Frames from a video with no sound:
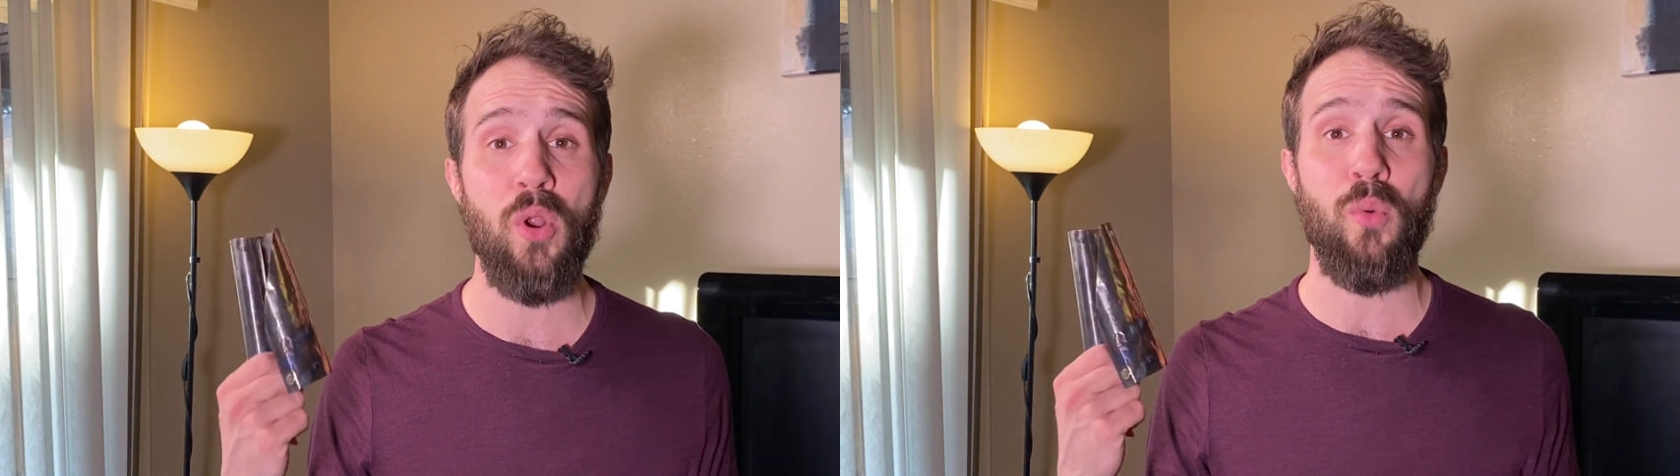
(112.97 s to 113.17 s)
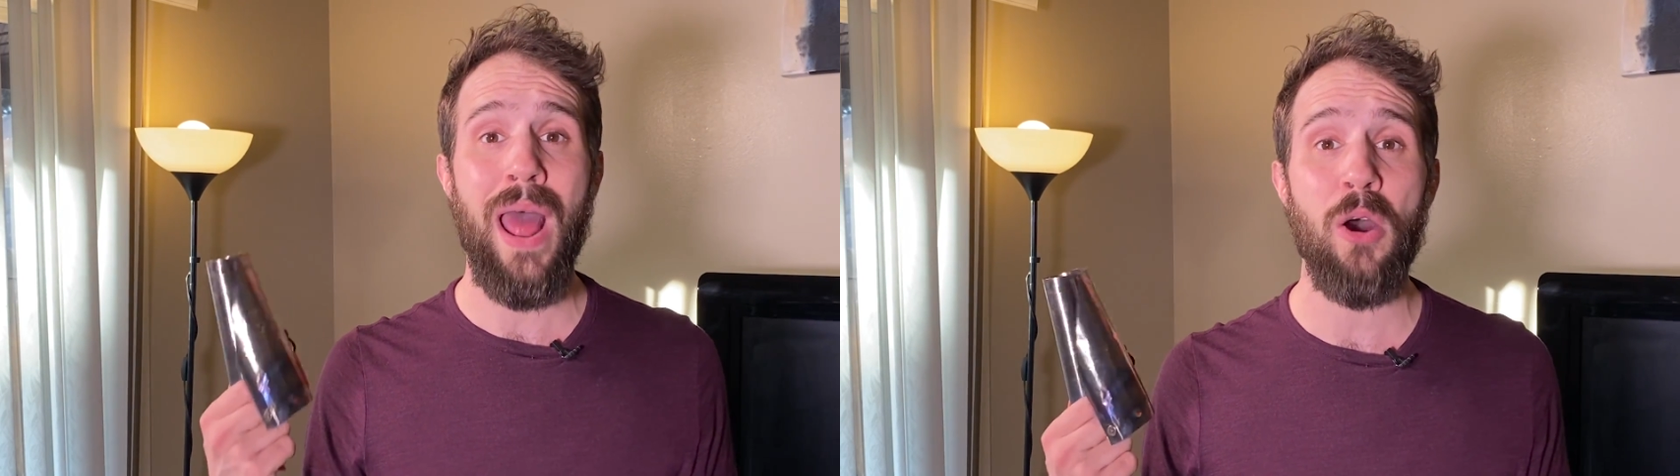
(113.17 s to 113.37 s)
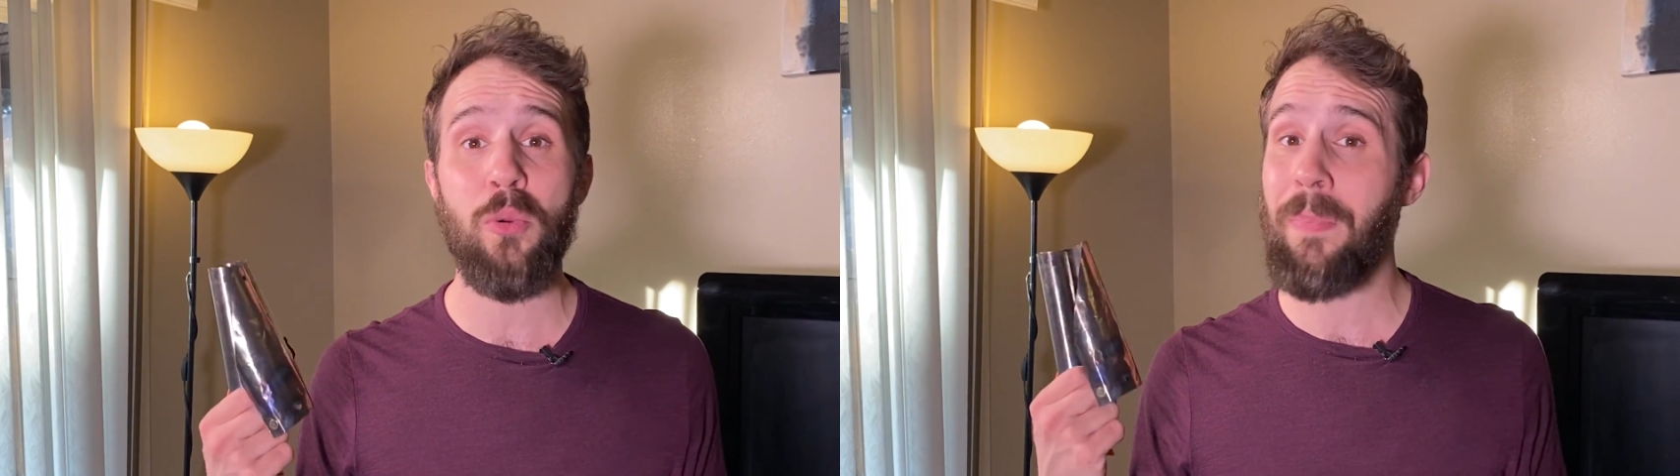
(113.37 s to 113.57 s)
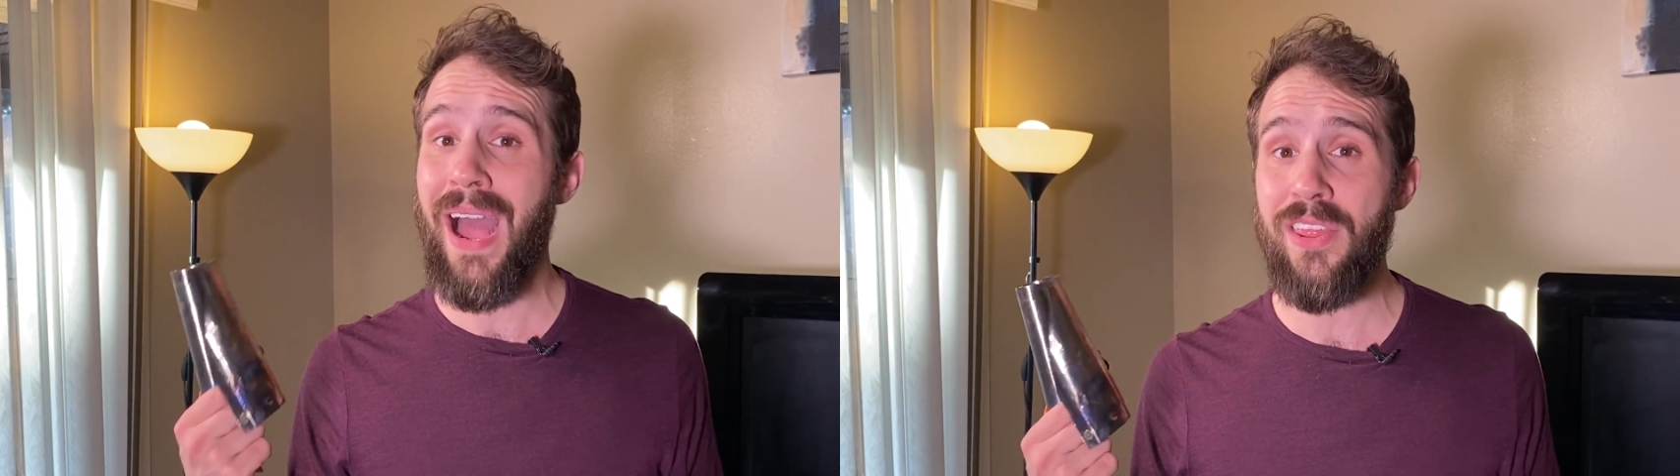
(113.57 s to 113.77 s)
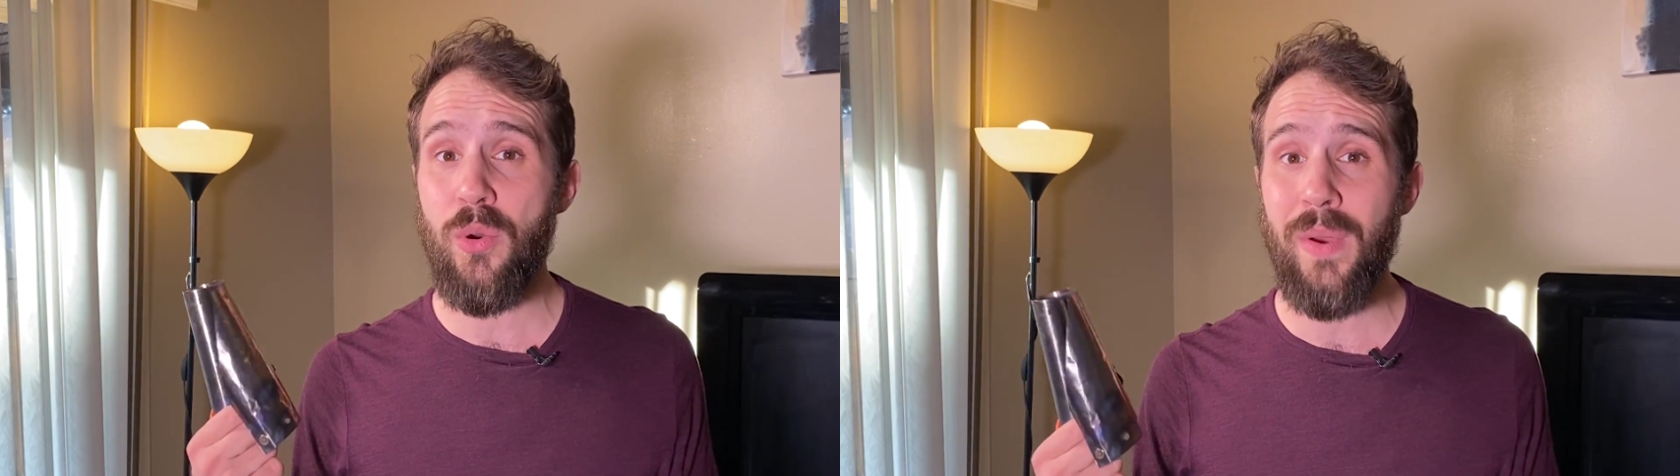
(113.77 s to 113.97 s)
around
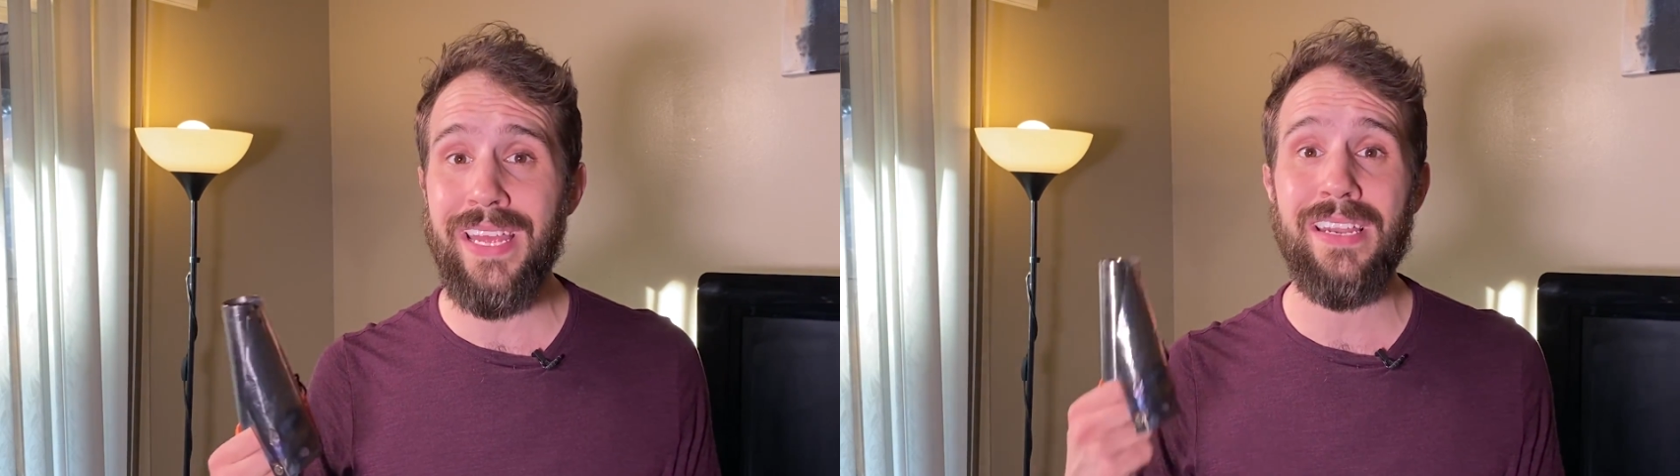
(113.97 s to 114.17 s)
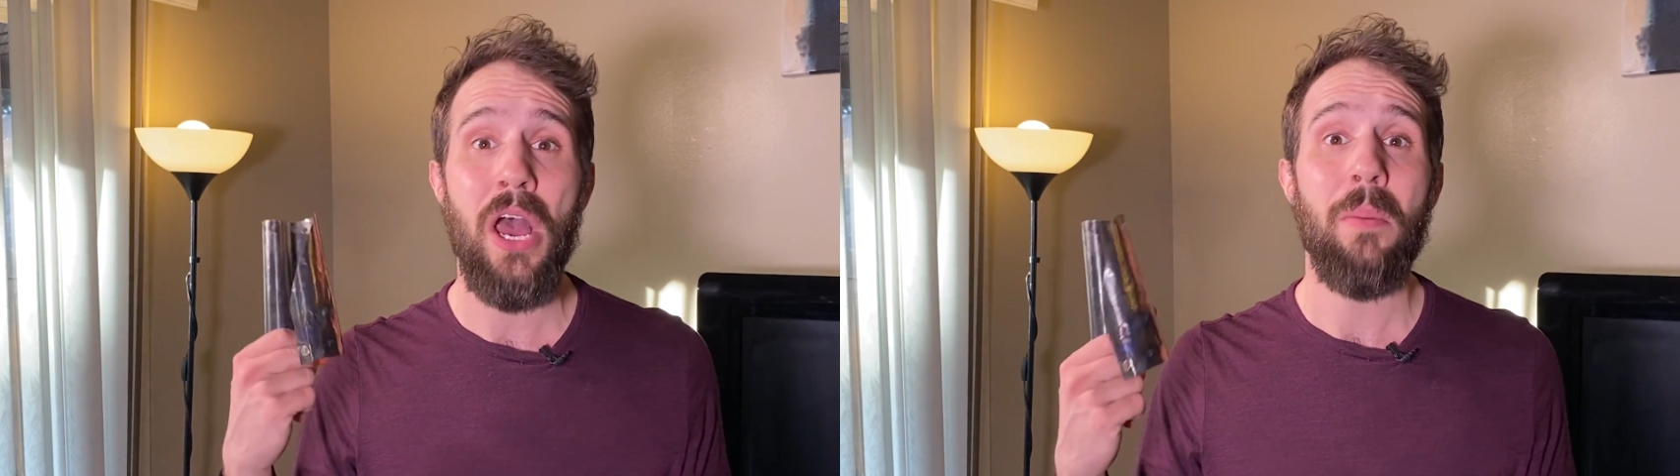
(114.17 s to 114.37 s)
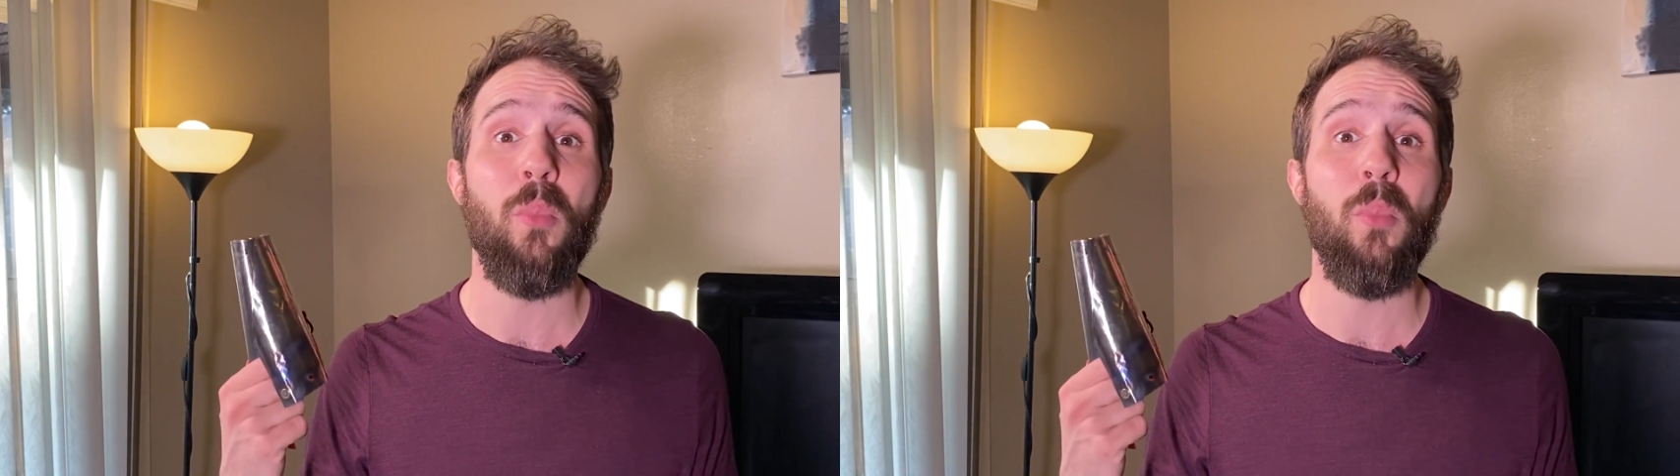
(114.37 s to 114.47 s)
by the wind